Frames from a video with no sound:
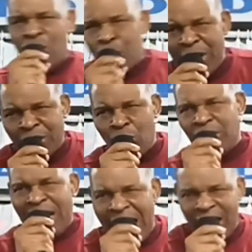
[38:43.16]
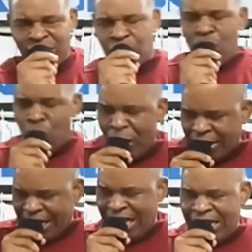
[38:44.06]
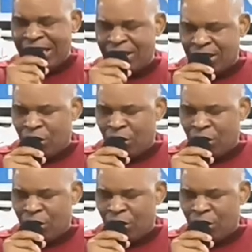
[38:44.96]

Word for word: with good health, with healing